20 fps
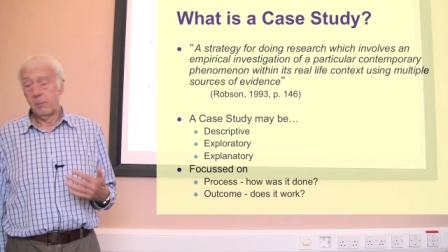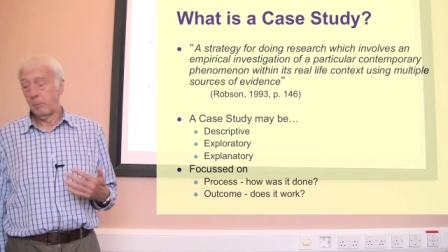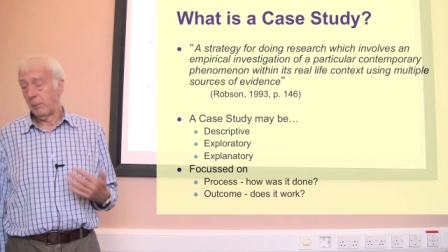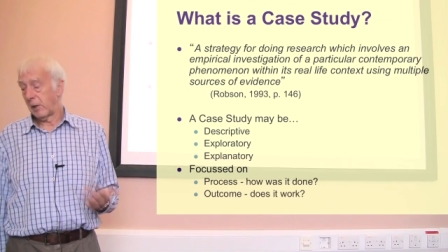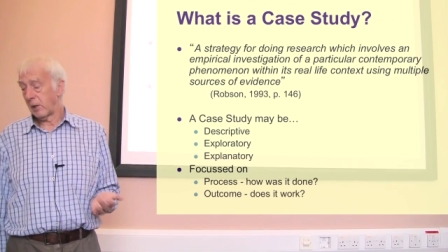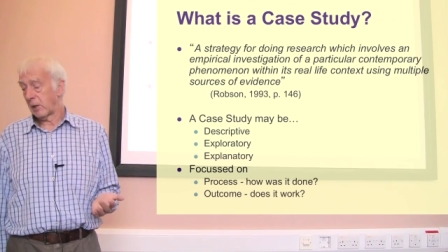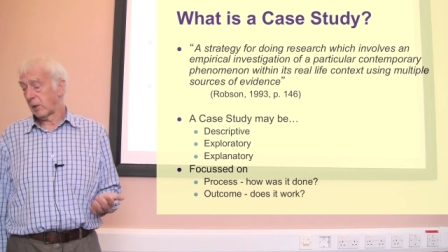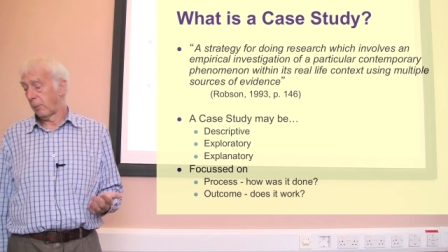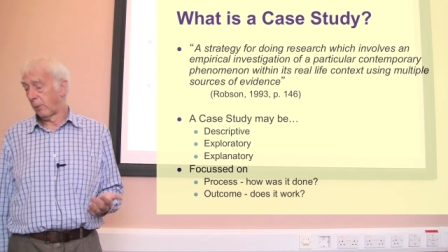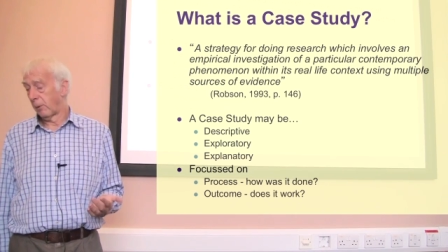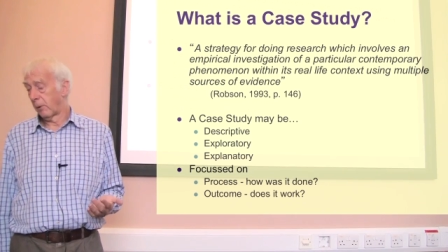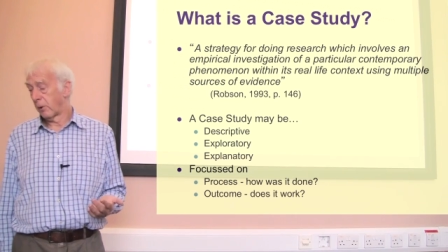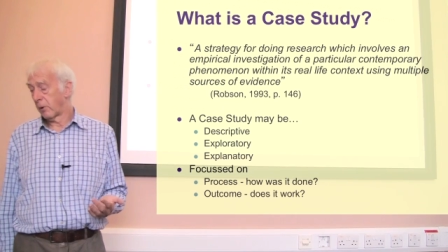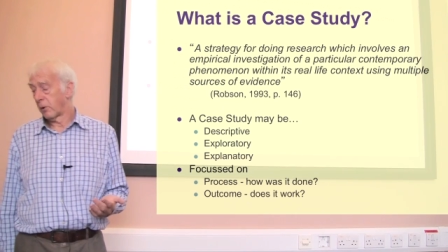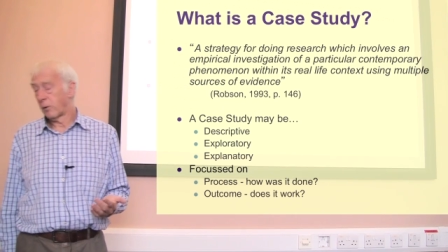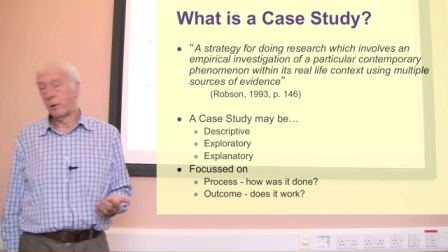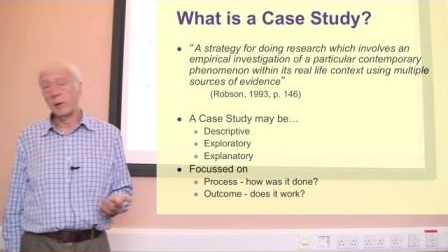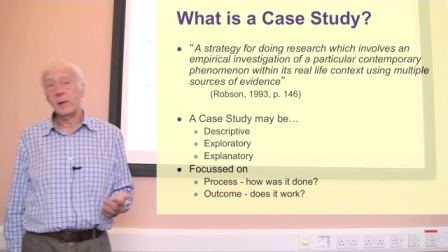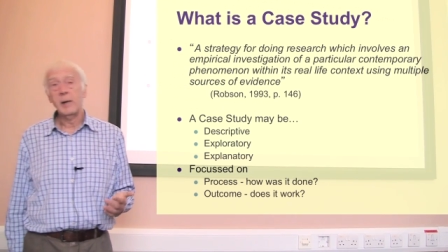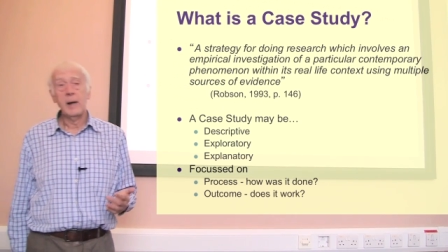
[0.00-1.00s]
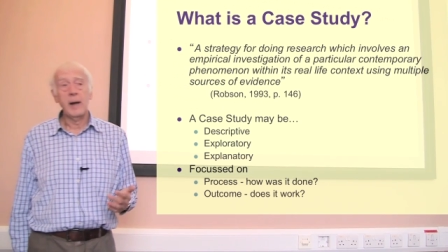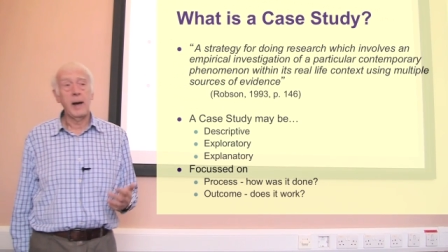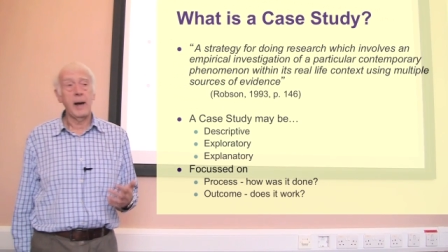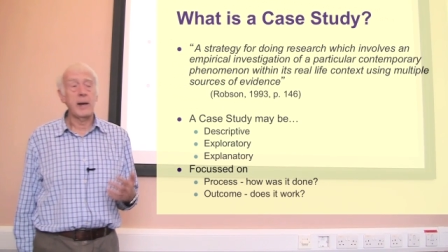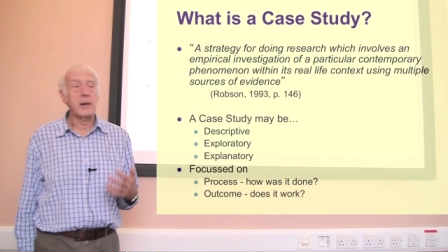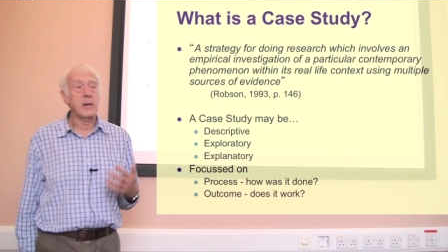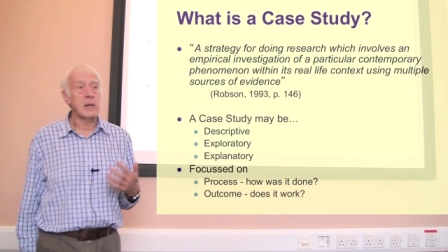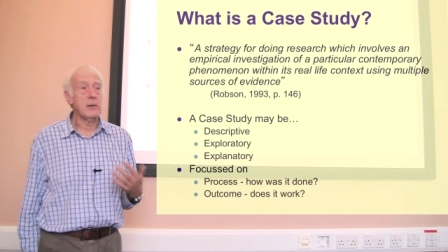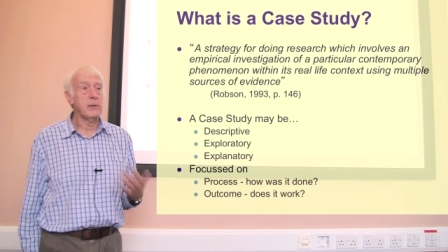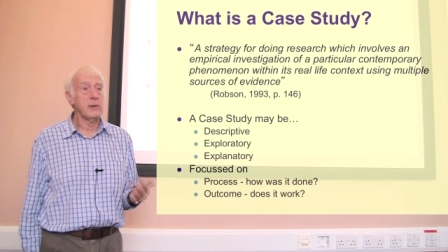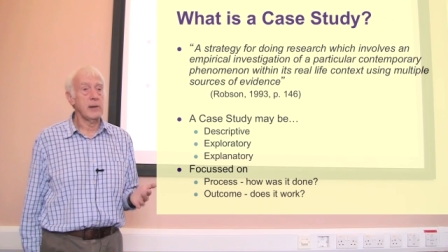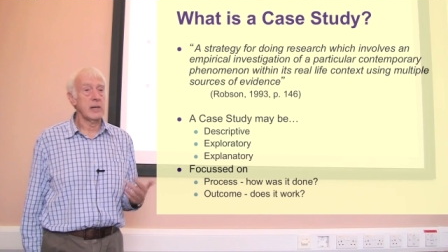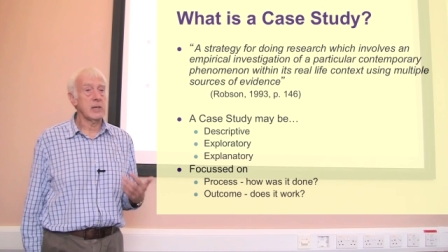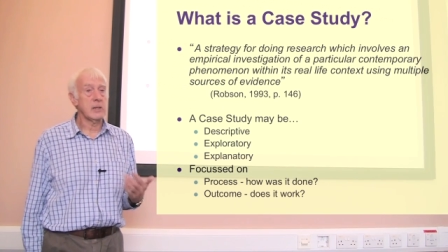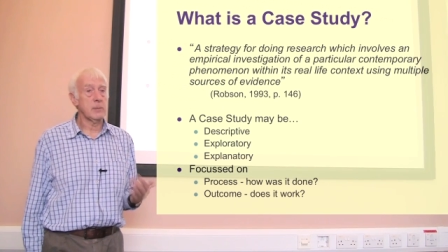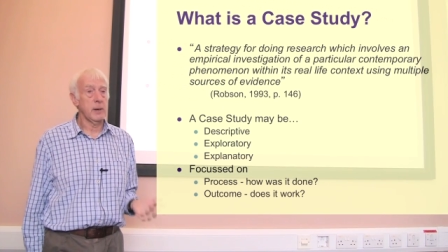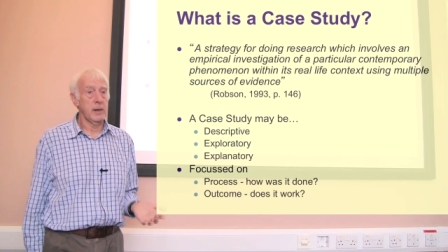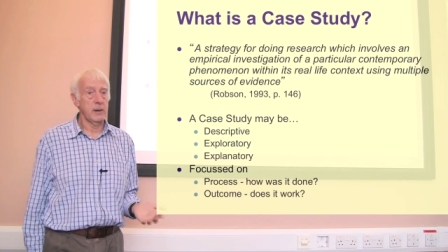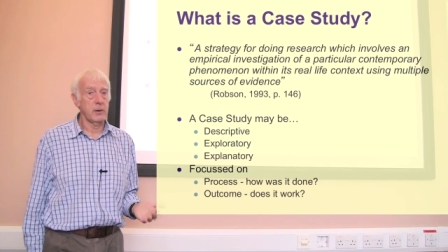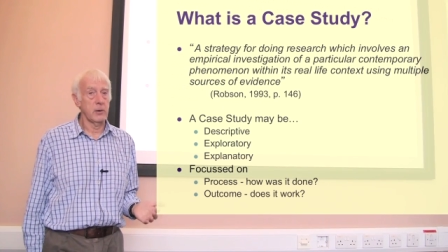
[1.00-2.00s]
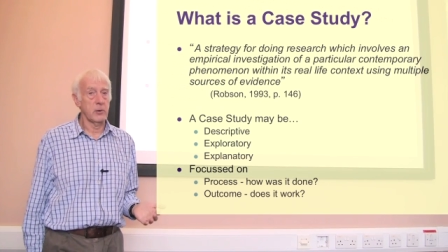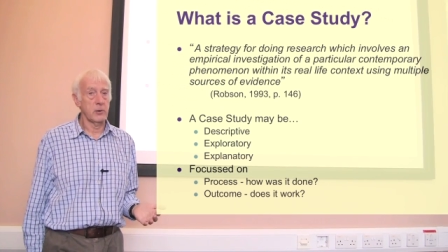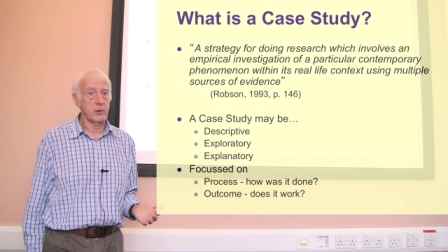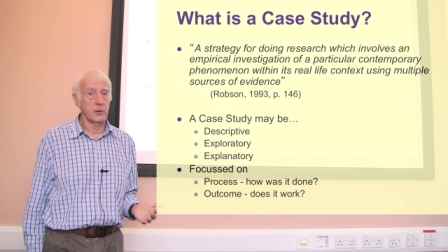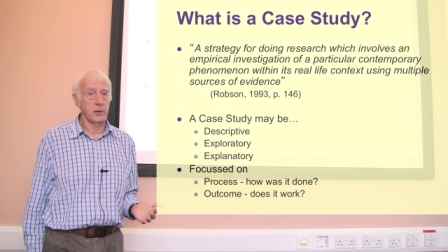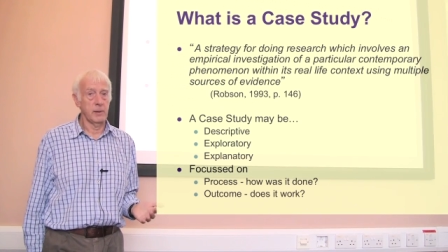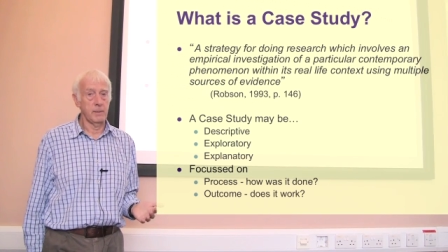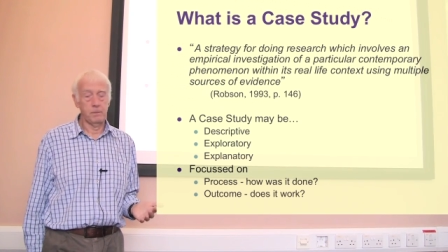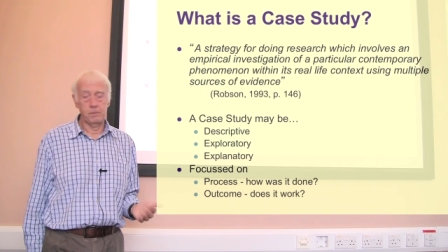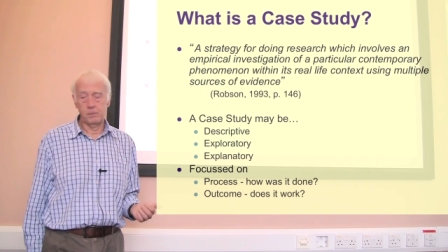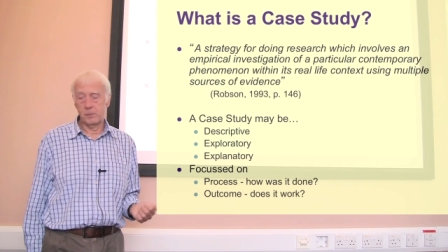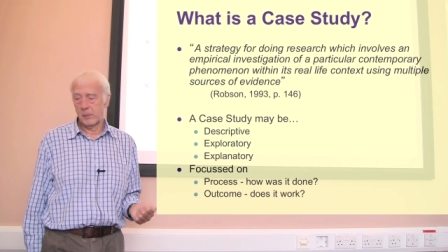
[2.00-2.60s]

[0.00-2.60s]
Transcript: be exploratory and even explanatory.